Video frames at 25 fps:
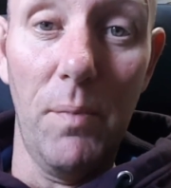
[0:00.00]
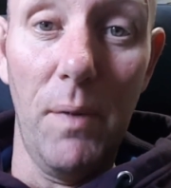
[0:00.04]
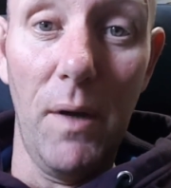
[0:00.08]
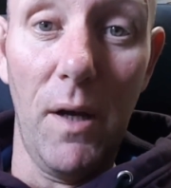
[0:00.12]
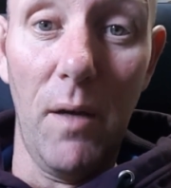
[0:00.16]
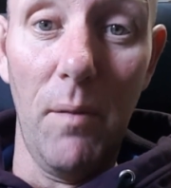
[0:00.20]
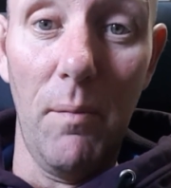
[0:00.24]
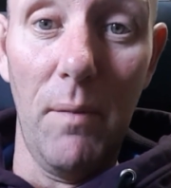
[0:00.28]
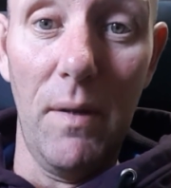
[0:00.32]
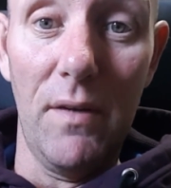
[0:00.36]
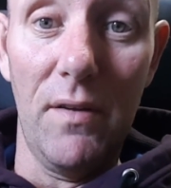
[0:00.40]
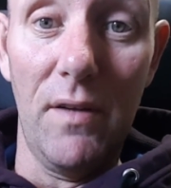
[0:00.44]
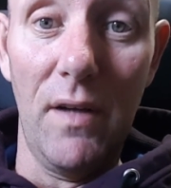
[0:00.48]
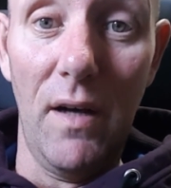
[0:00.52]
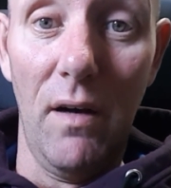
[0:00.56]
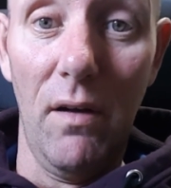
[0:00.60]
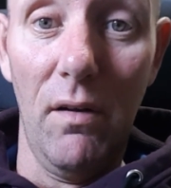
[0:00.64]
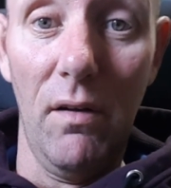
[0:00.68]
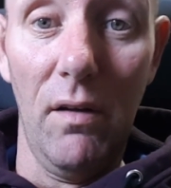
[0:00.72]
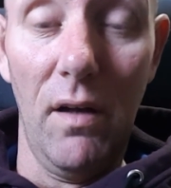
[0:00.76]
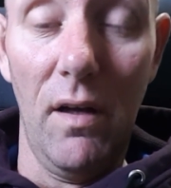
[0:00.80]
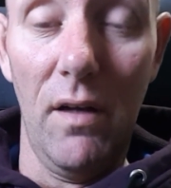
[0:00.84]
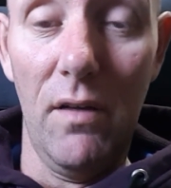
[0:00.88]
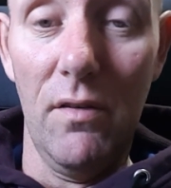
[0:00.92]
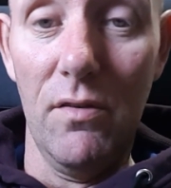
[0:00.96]
pick up my
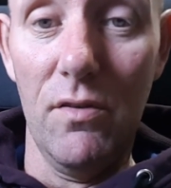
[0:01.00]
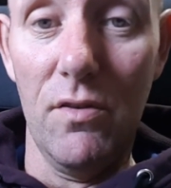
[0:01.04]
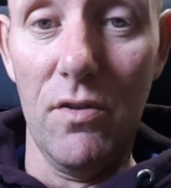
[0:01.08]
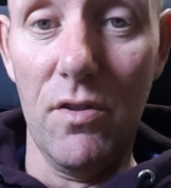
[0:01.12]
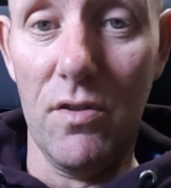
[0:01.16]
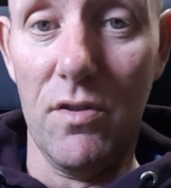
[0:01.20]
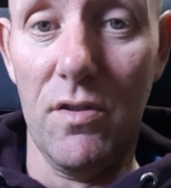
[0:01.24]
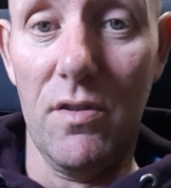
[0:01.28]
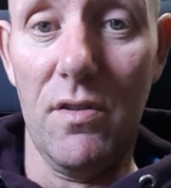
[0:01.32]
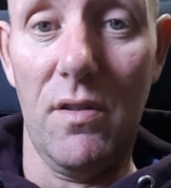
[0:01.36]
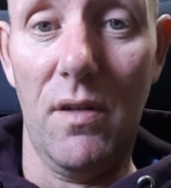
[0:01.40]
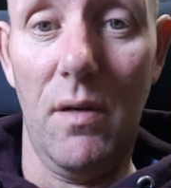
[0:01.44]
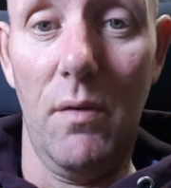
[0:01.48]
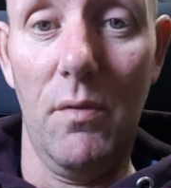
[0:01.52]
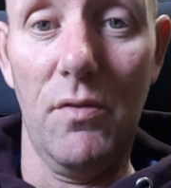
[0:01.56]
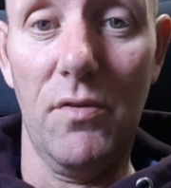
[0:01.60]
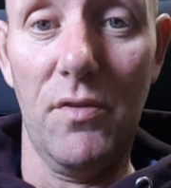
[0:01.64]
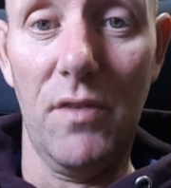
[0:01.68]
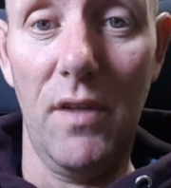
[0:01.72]
towel, and just as I was